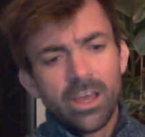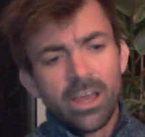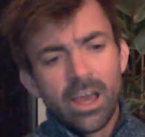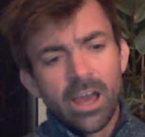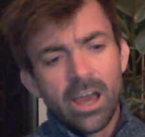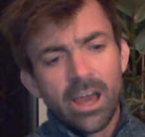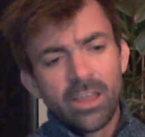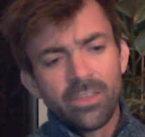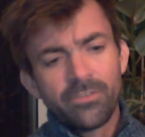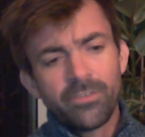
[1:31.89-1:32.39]

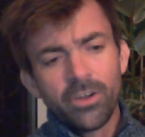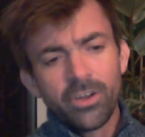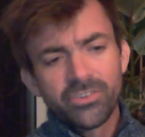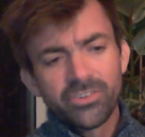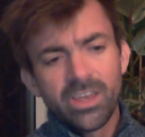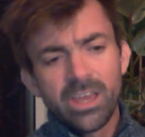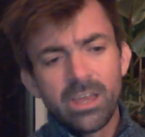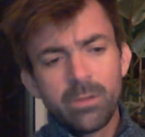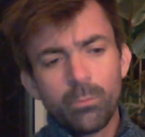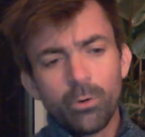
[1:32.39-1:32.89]
The first
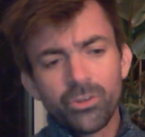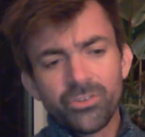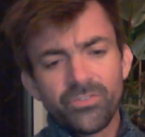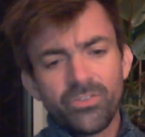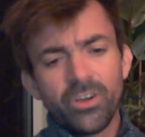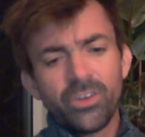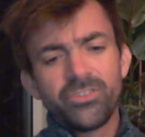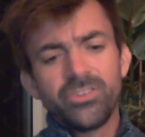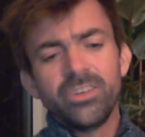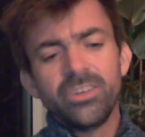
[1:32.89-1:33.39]
game was
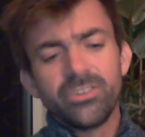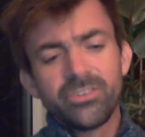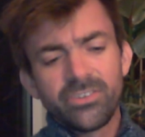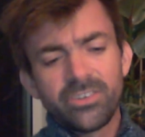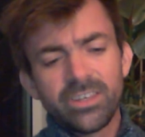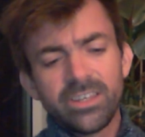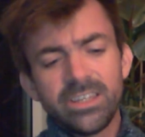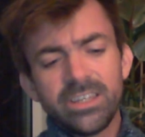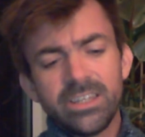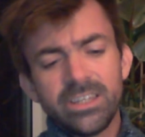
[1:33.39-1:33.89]
versus
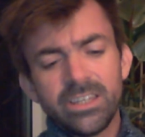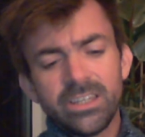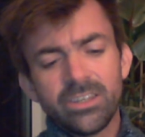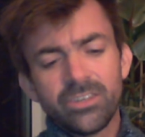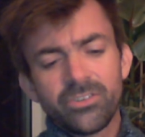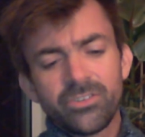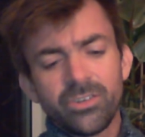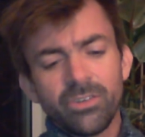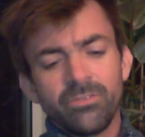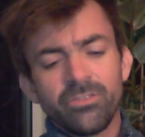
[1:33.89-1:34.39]
the
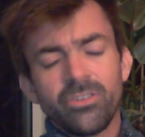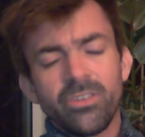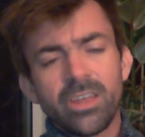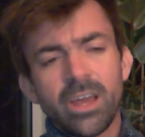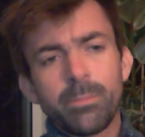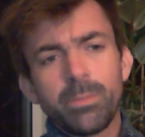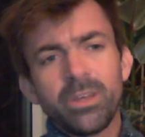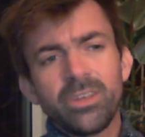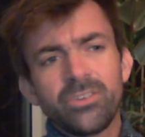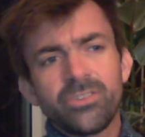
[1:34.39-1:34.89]
Servants of the
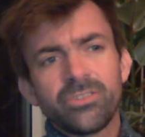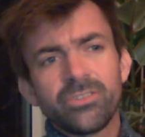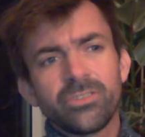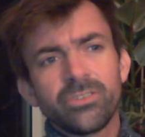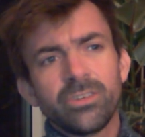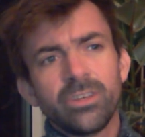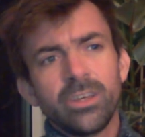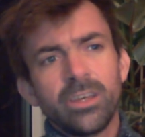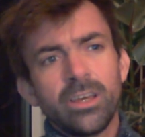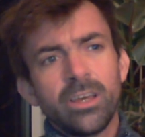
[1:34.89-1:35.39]

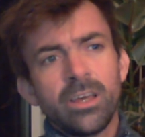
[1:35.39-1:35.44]
Abyss,